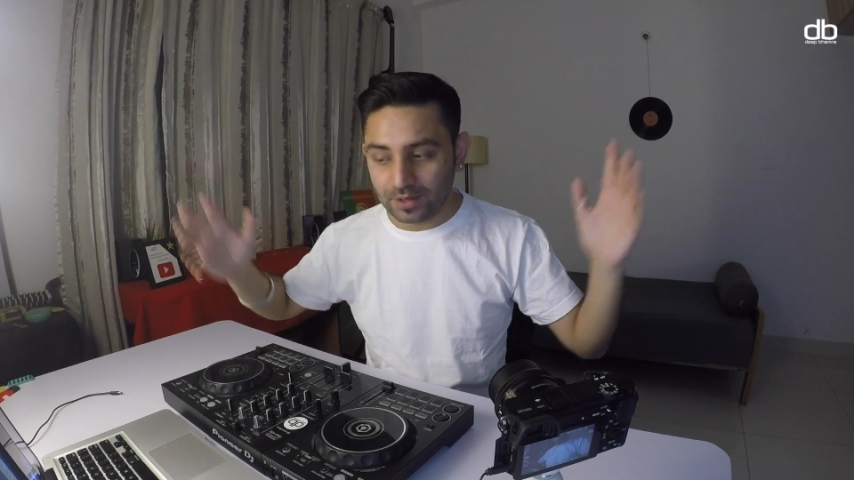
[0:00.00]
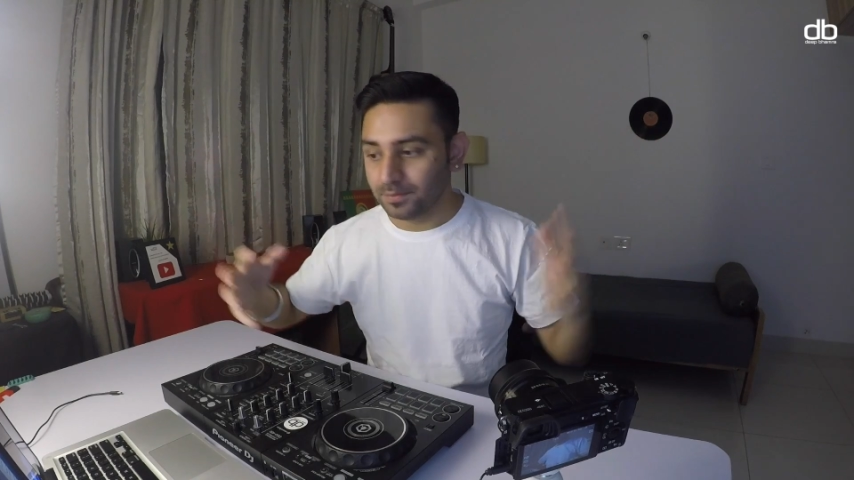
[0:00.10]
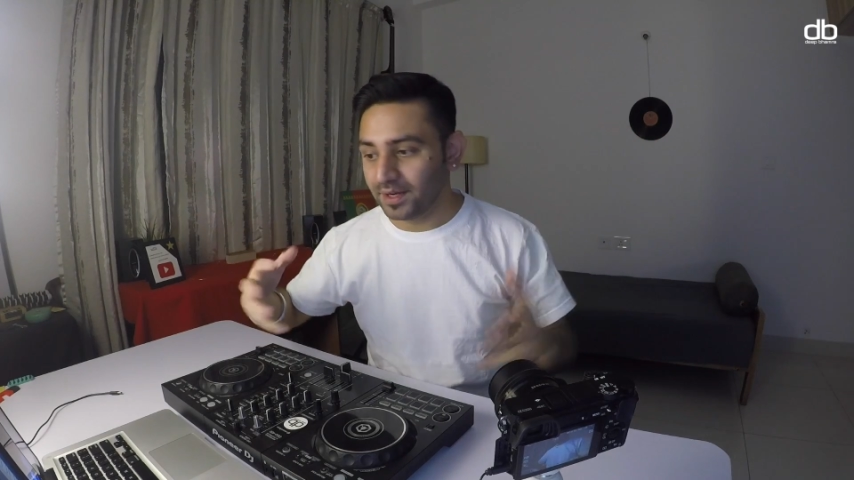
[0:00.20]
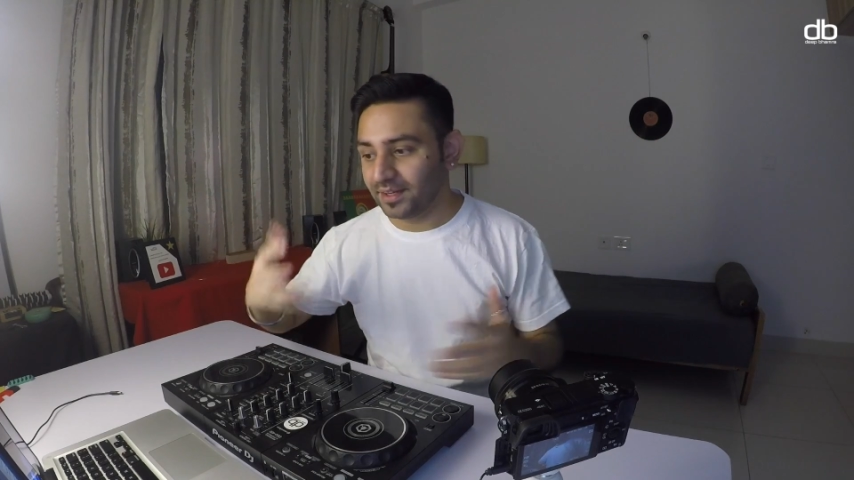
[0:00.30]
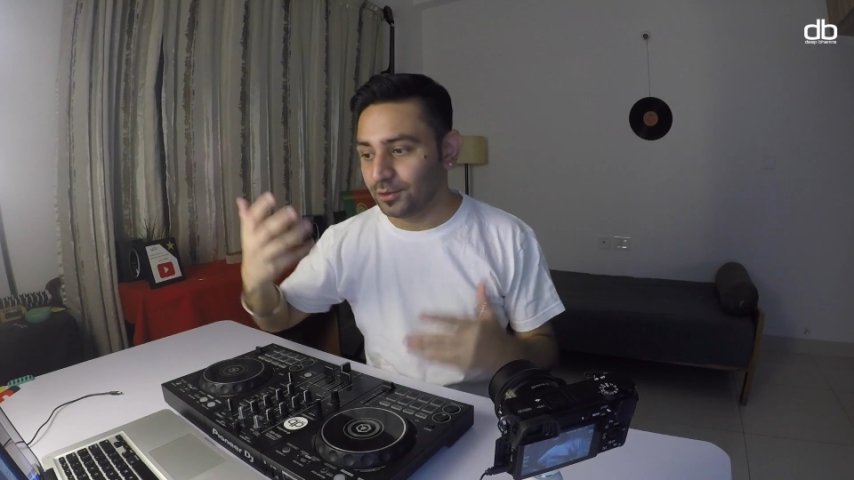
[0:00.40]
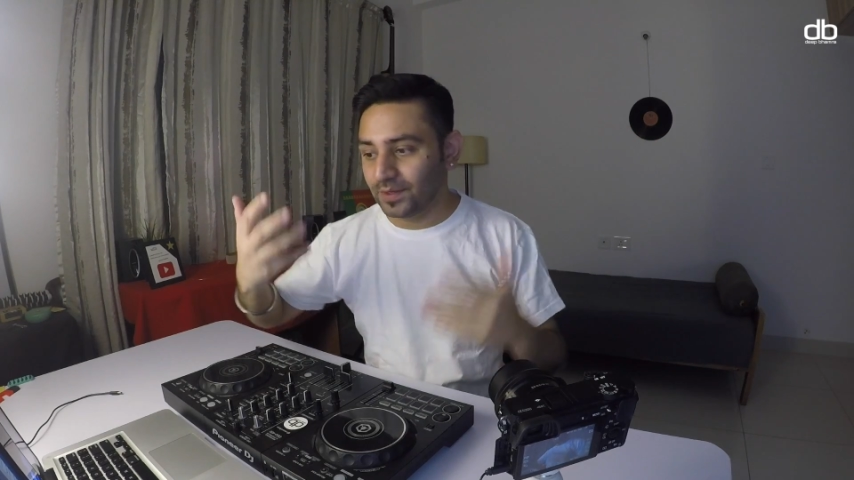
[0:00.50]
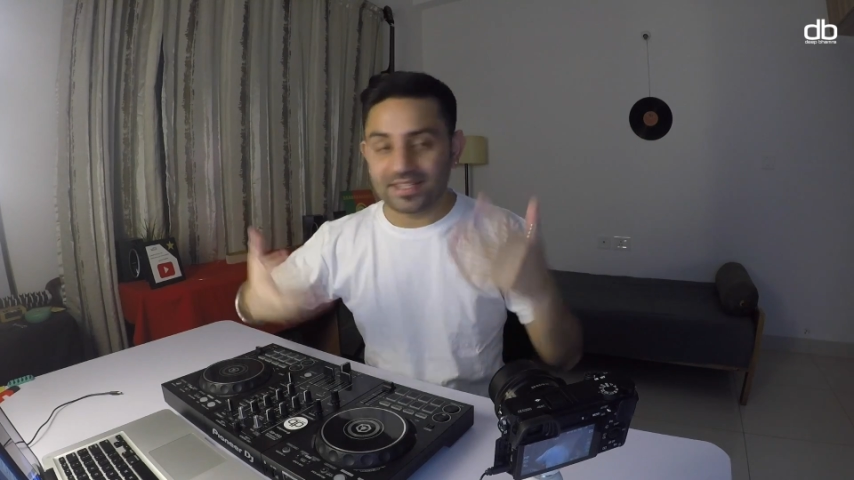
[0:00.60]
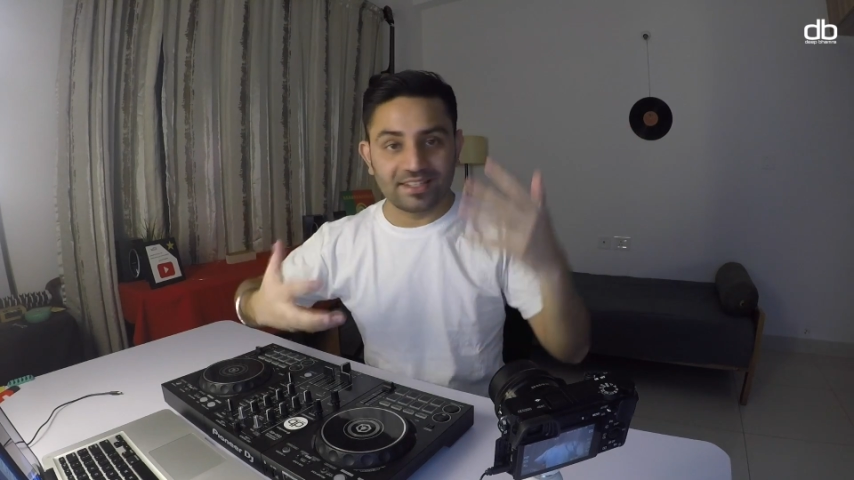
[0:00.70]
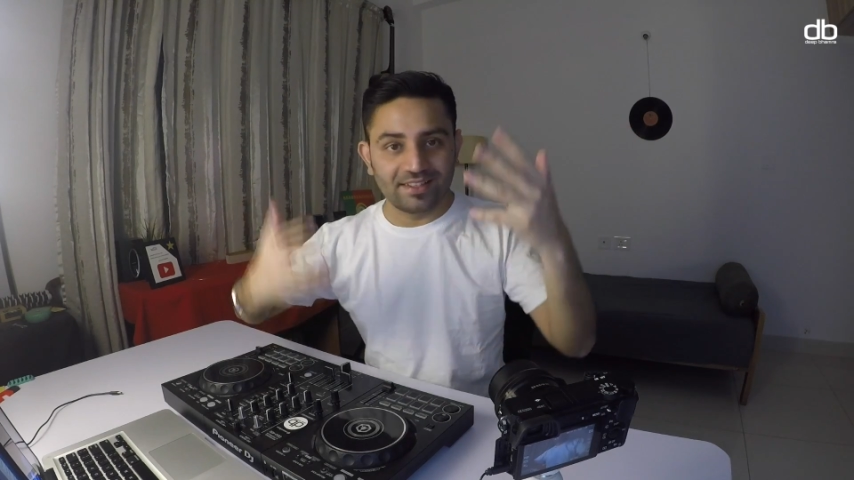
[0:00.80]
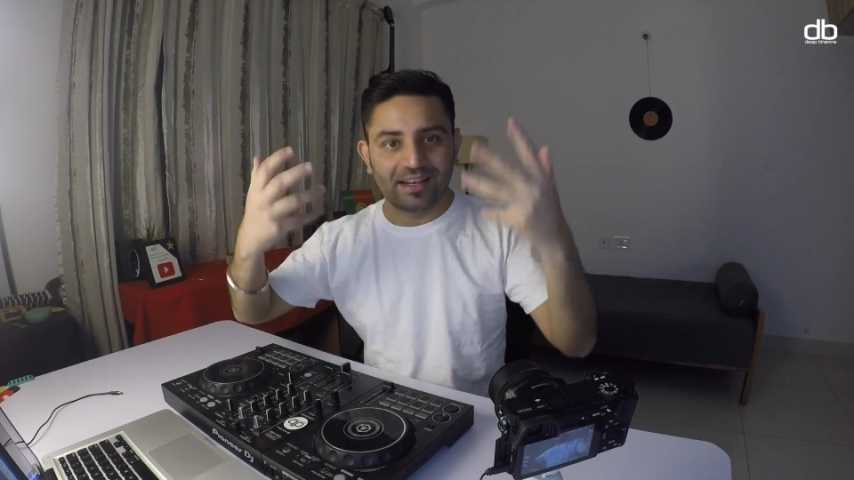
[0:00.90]
but you can see
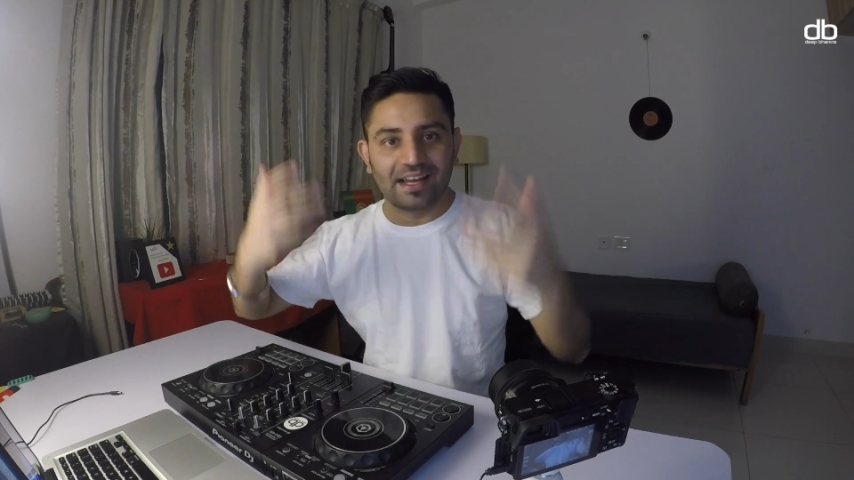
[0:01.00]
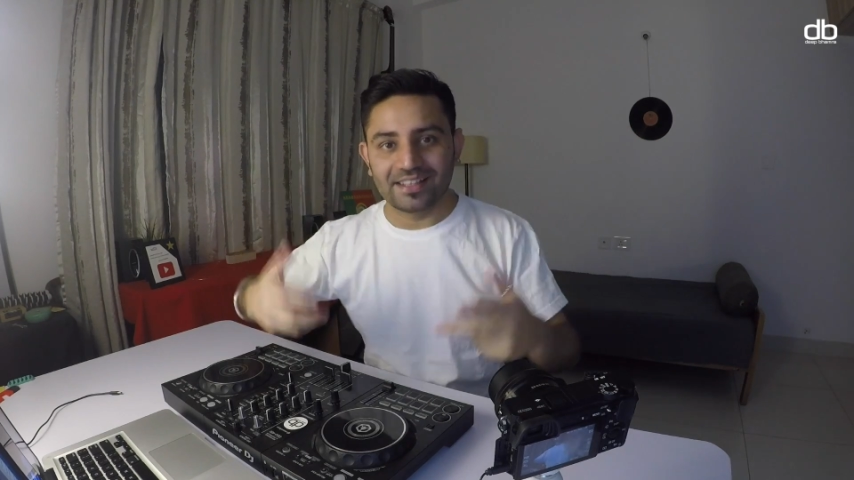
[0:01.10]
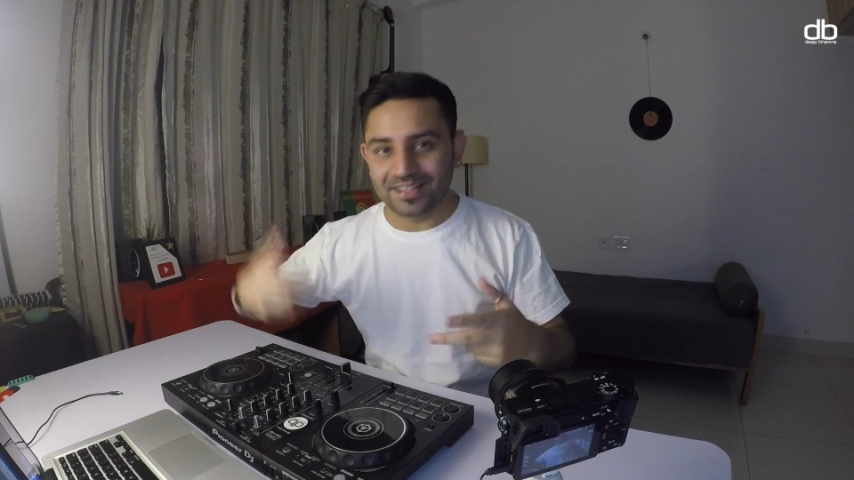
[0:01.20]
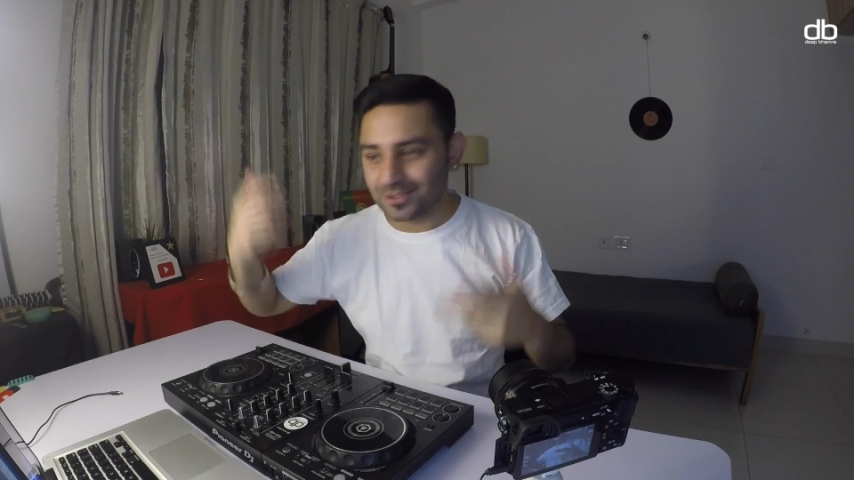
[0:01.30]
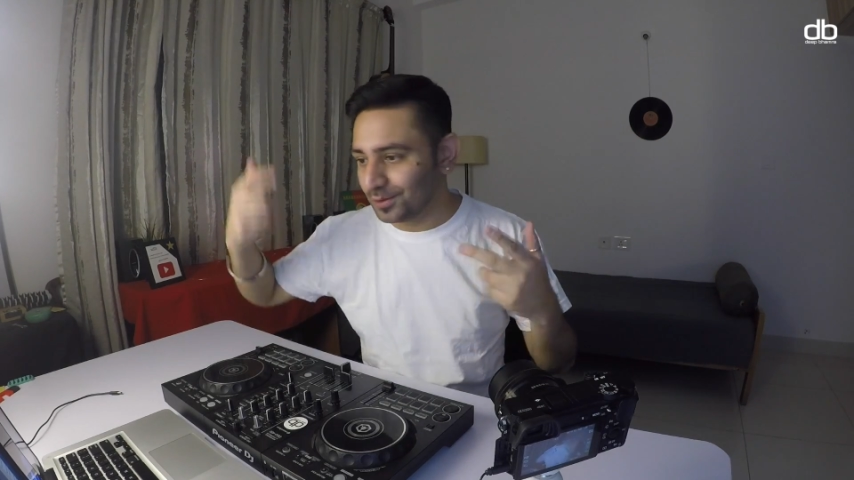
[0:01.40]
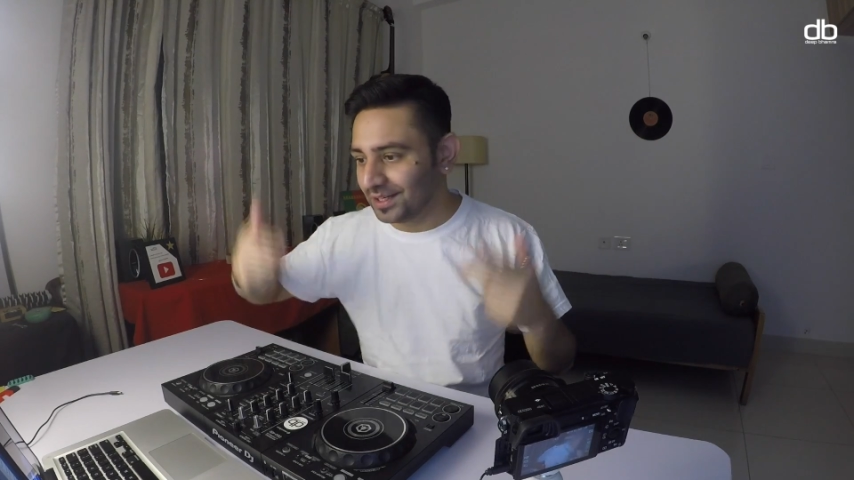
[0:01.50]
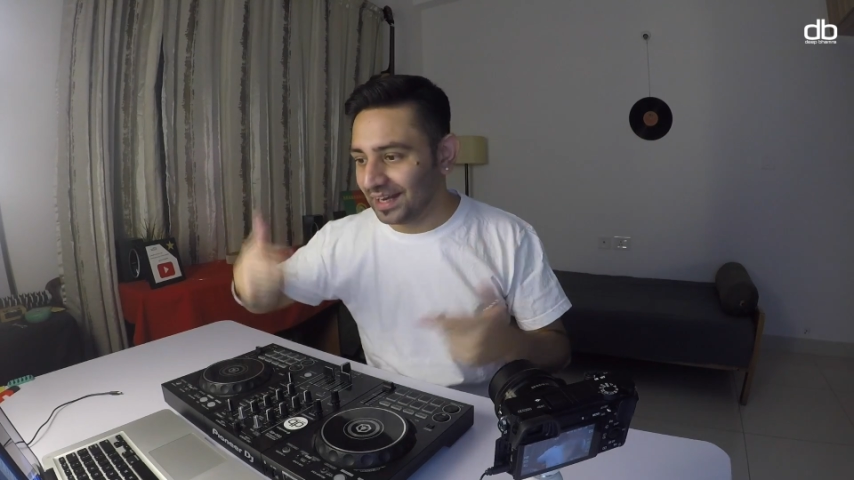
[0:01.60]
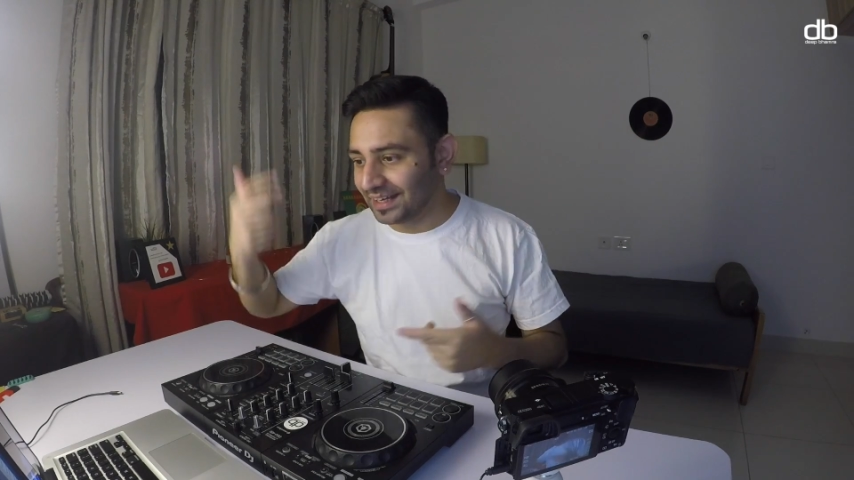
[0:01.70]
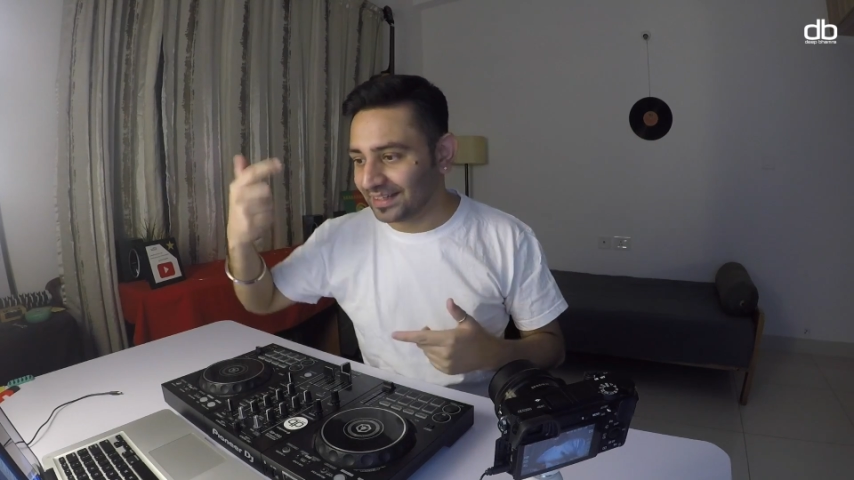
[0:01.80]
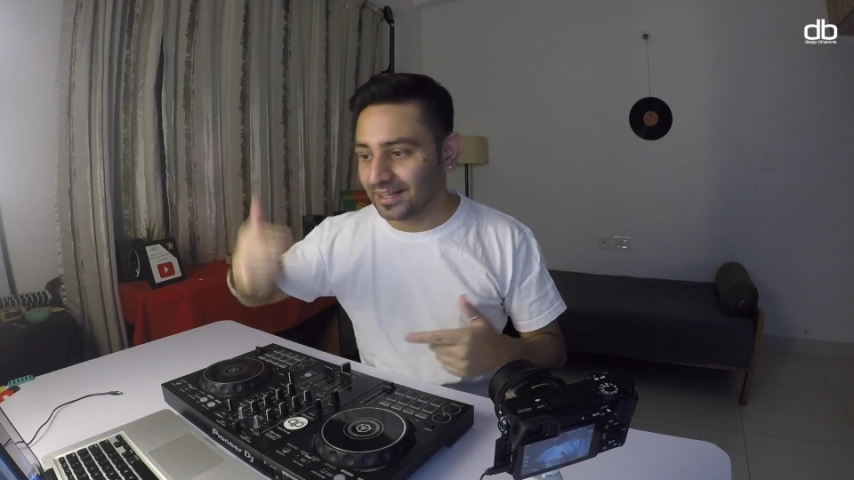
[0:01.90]
the light is only
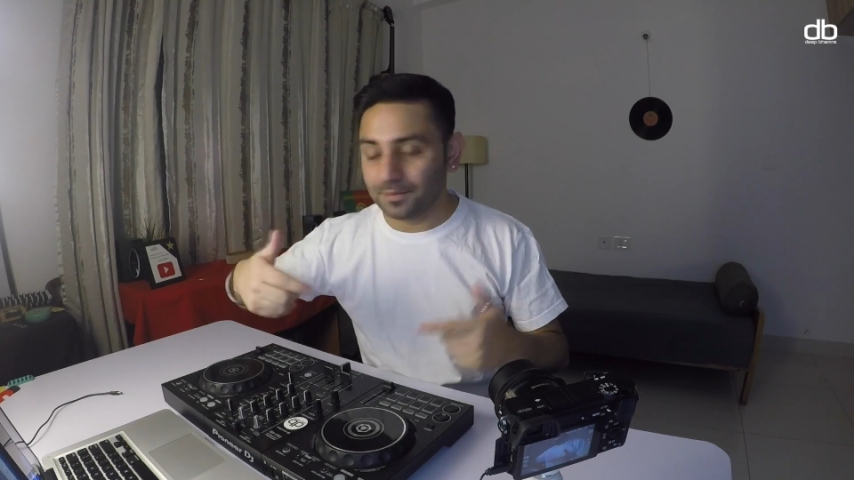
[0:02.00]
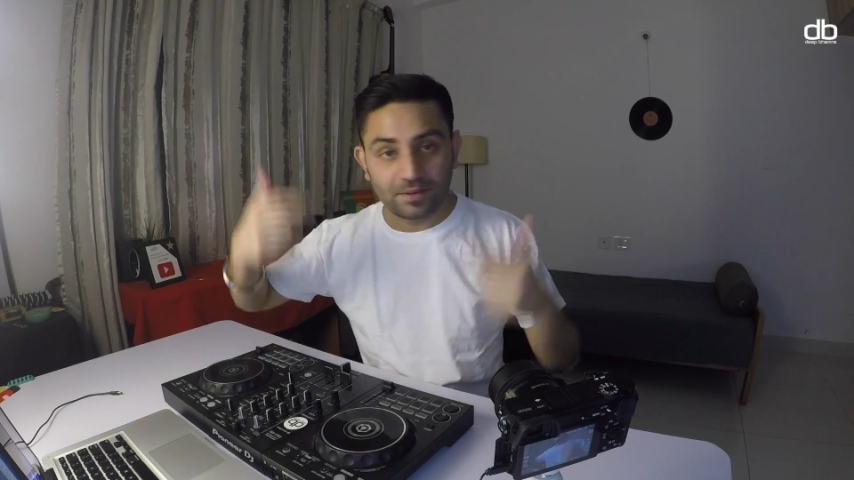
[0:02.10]
lighting up